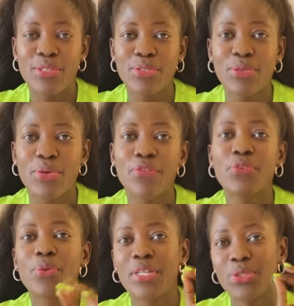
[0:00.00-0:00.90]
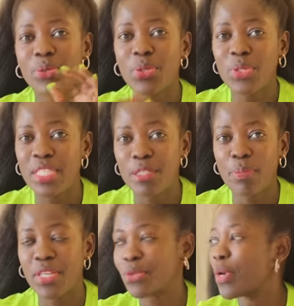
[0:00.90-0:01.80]
So if you want to know this
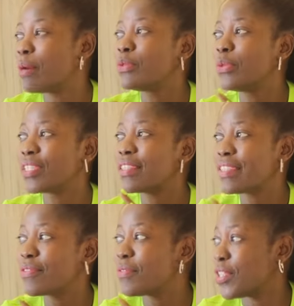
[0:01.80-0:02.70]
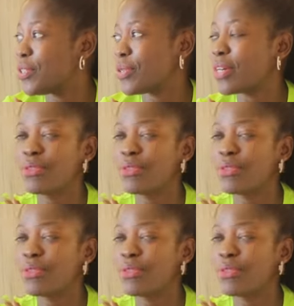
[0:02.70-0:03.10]
place where I'm doing this video,